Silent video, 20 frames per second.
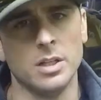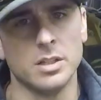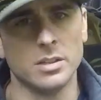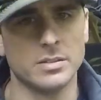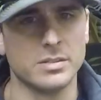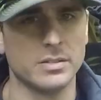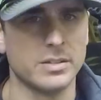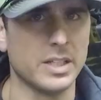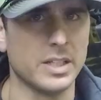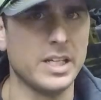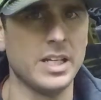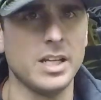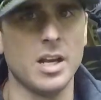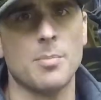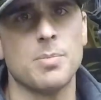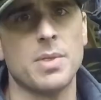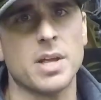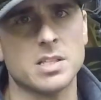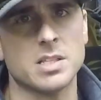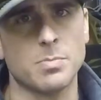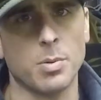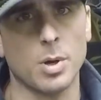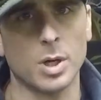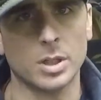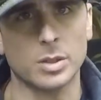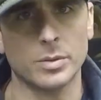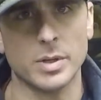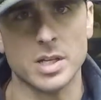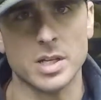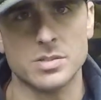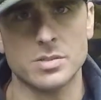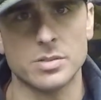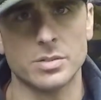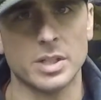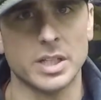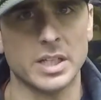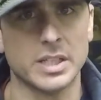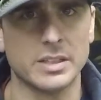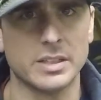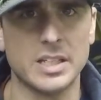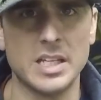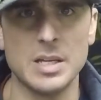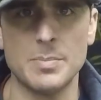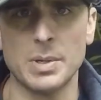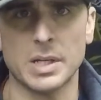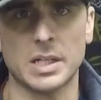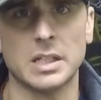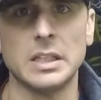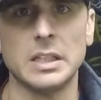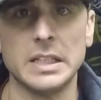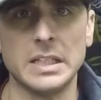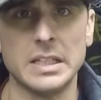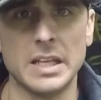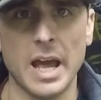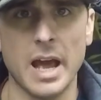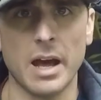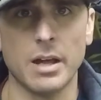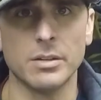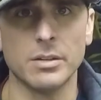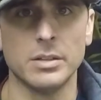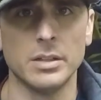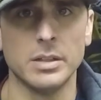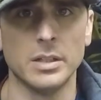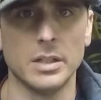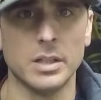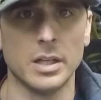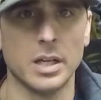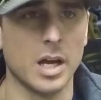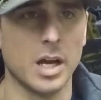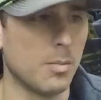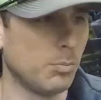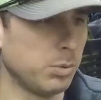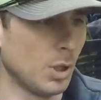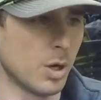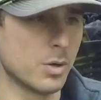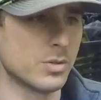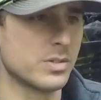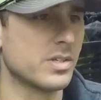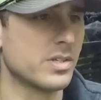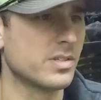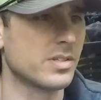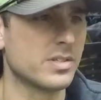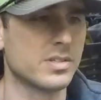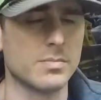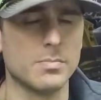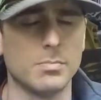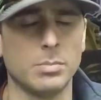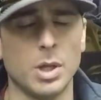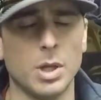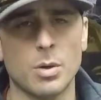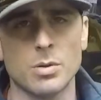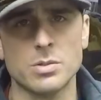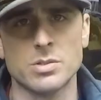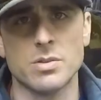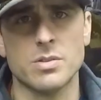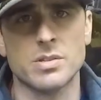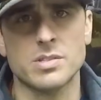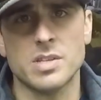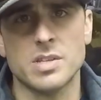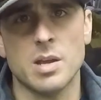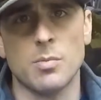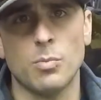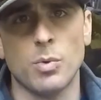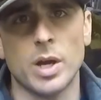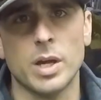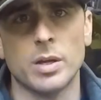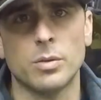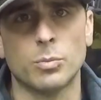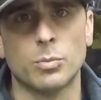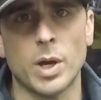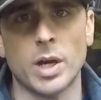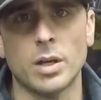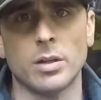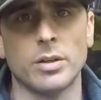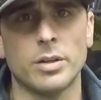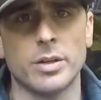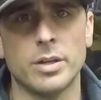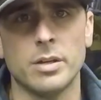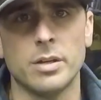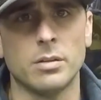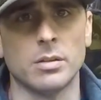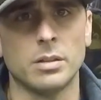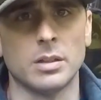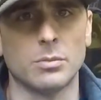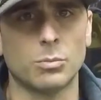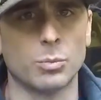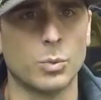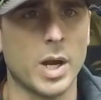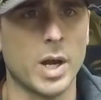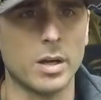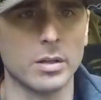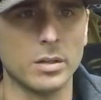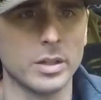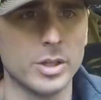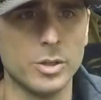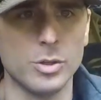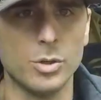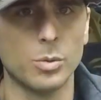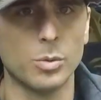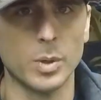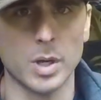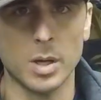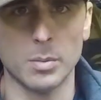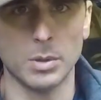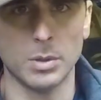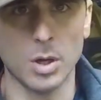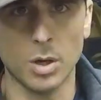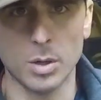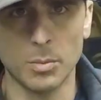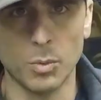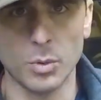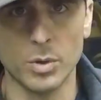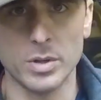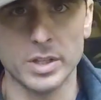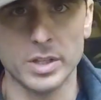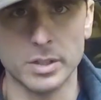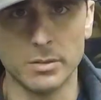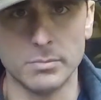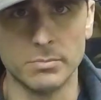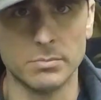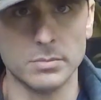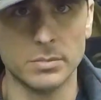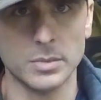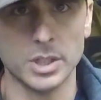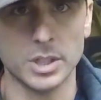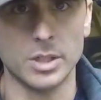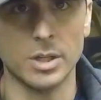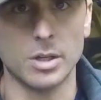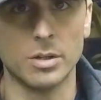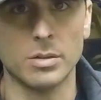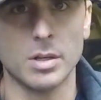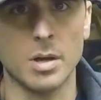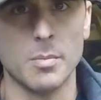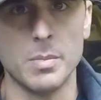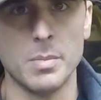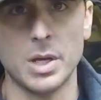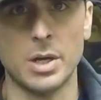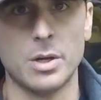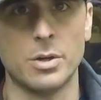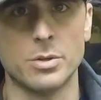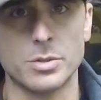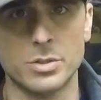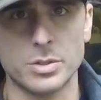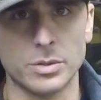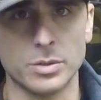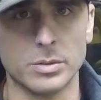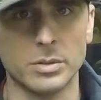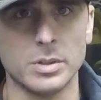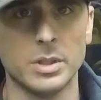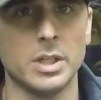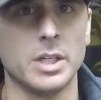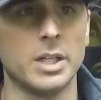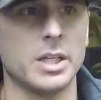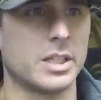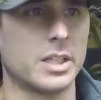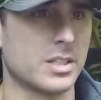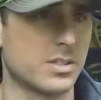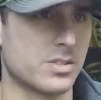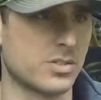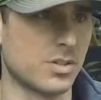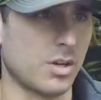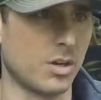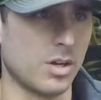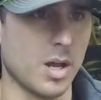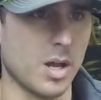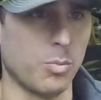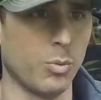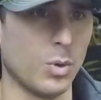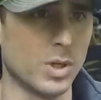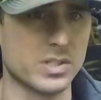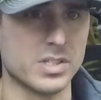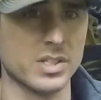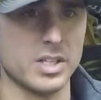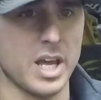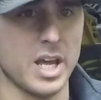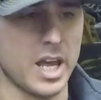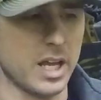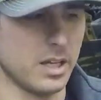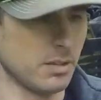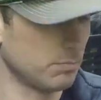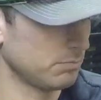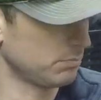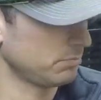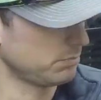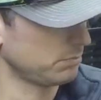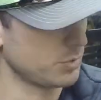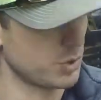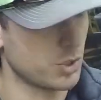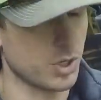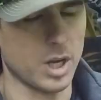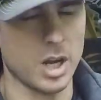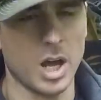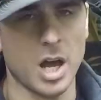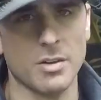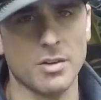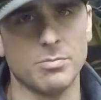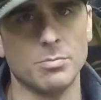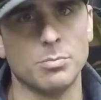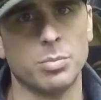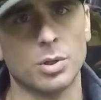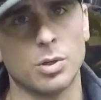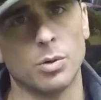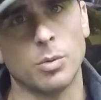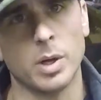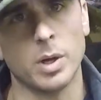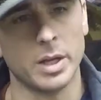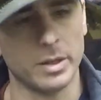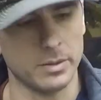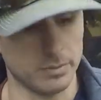to heat up that spark arrestor to keep it cleaned out. Blowers are the same way. Rarely do you run a blower more than a minute or two. Gets started up once a day, shut off, and put away.